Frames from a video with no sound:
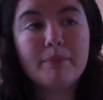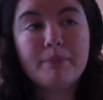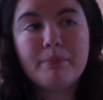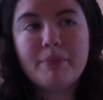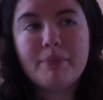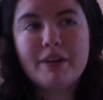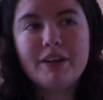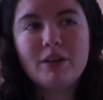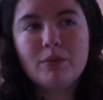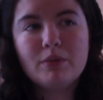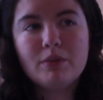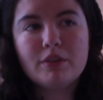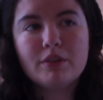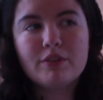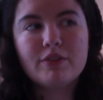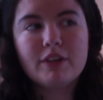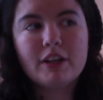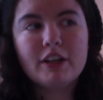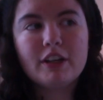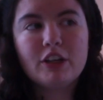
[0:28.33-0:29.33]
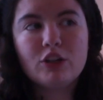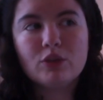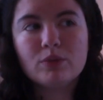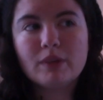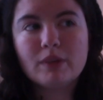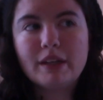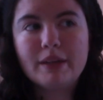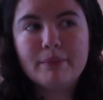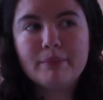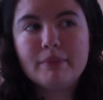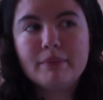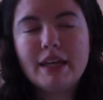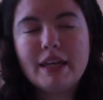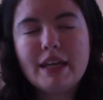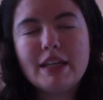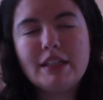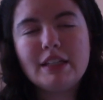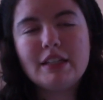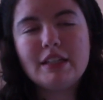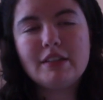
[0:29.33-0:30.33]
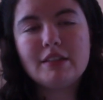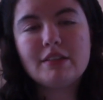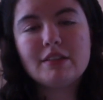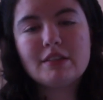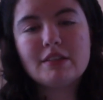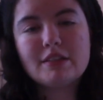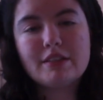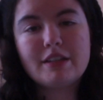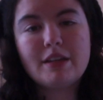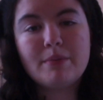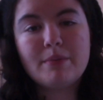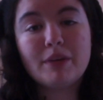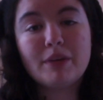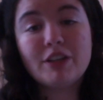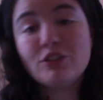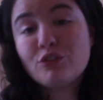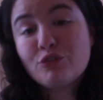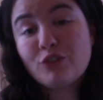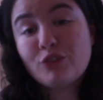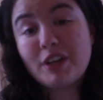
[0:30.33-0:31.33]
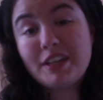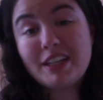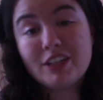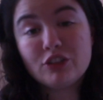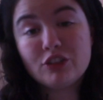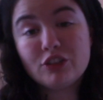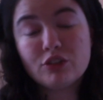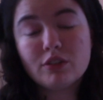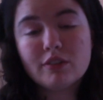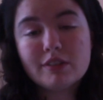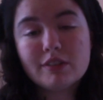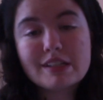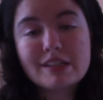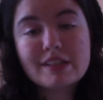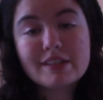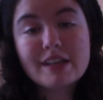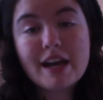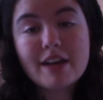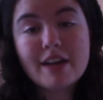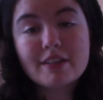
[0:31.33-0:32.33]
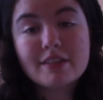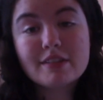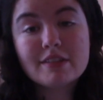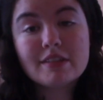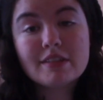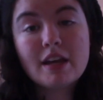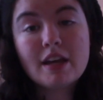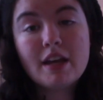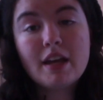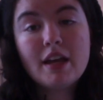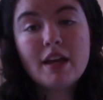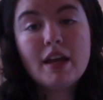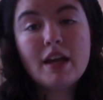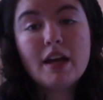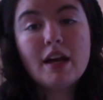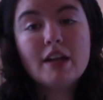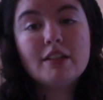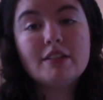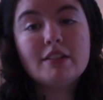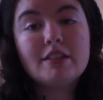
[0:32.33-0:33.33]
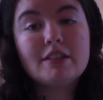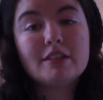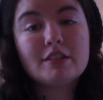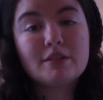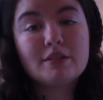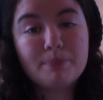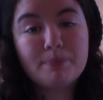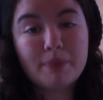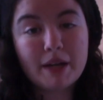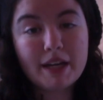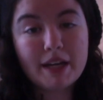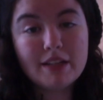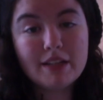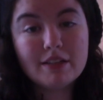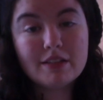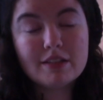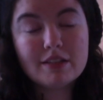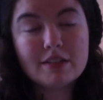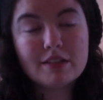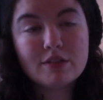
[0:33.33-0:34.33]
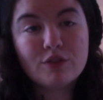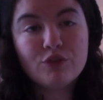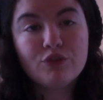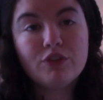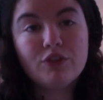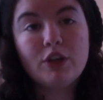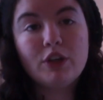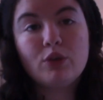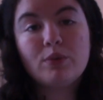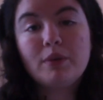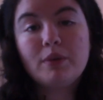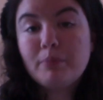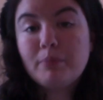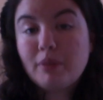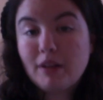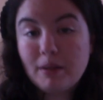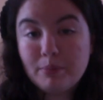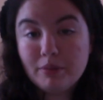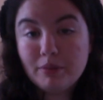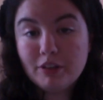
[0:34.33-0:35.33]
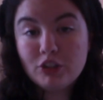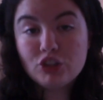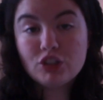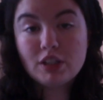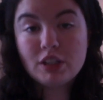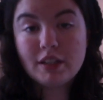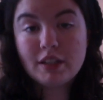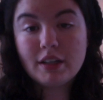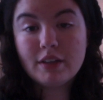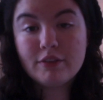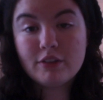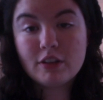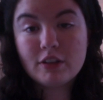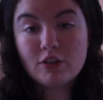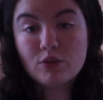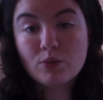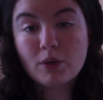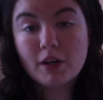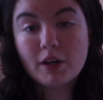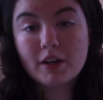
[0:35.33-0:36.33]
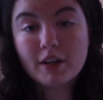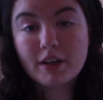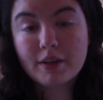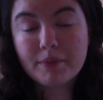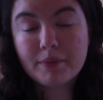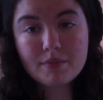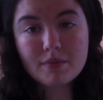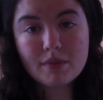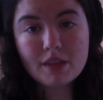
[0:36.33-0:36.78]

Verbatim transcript: but it was very grim and he didn't see much financial success despite frequent publishing of his work.